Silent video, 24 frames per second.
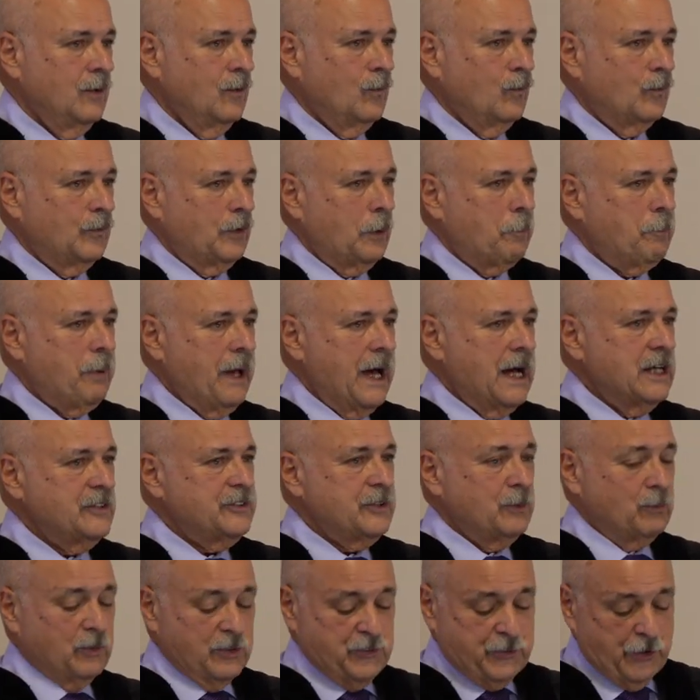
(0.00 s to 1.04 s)
When the
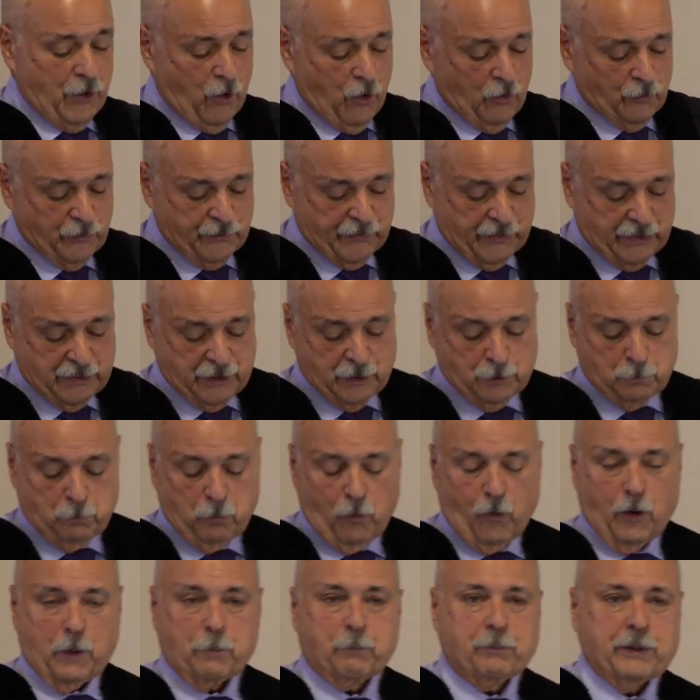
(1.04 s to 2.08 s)
pageant was over, the little
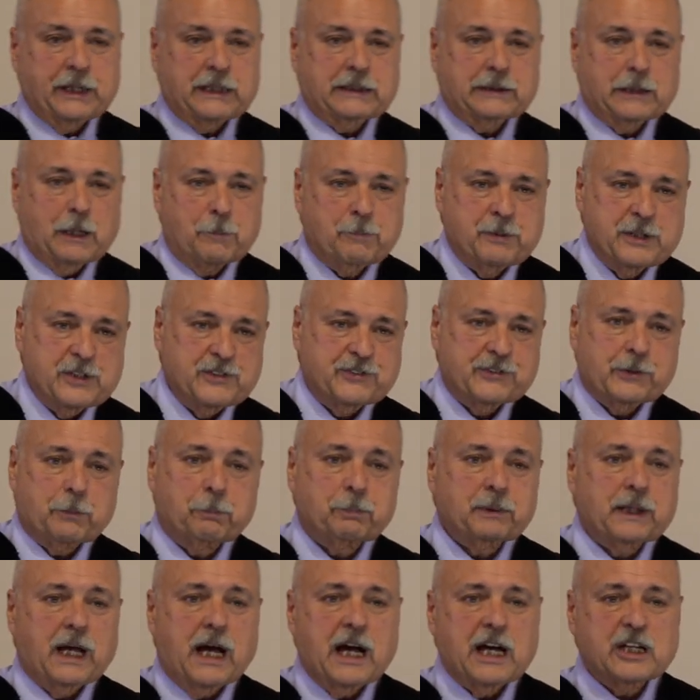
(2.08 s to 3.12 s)
boy picked up his
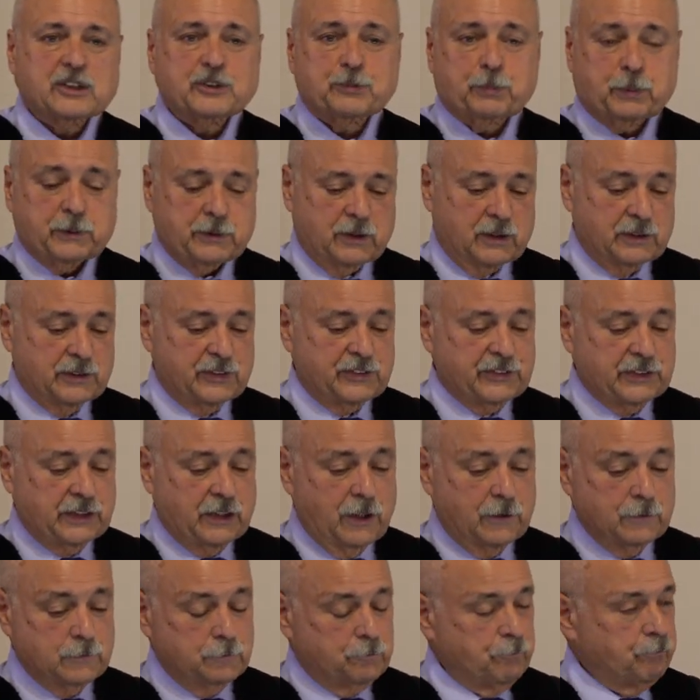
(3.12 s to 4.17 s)
supplies, put on his
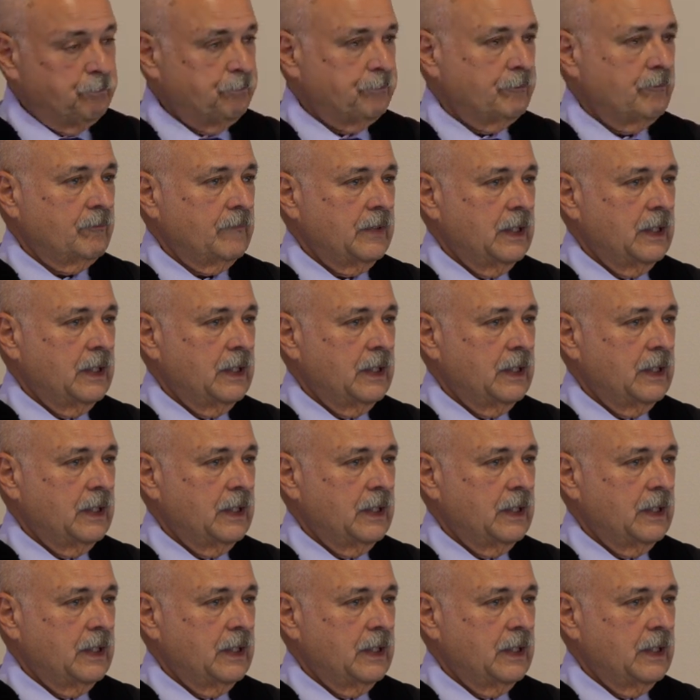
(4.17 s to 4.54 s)
coat,